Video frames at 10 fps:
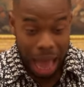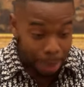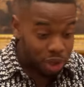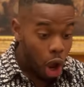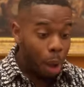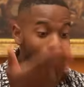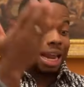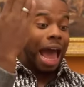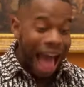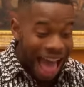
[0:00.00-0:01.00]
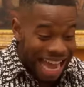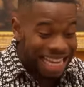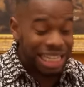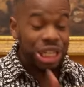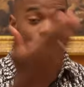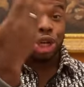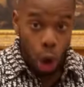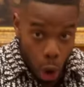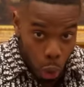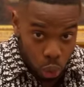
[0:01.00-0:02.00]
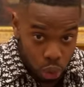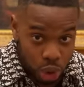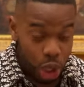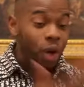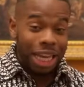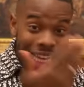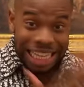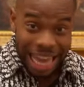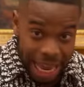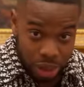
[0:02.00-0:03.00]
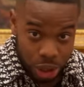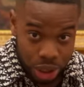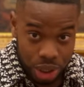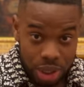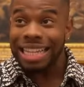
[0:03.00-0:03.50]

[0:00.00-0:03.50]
I'm talking about ice cold fucking killers.